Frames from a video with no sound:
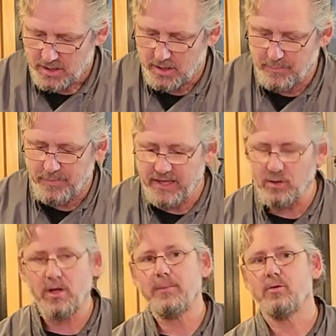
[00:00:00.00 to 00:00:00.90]
Um, and
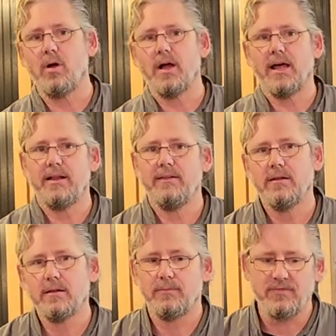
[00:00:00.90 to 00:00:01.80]
don't get me wrong on it,
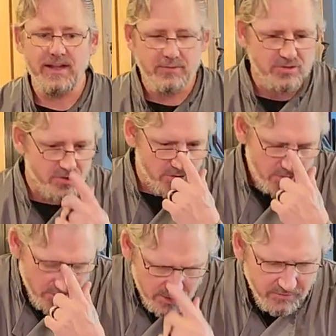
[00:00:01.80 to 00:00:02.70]
the, the, flavors are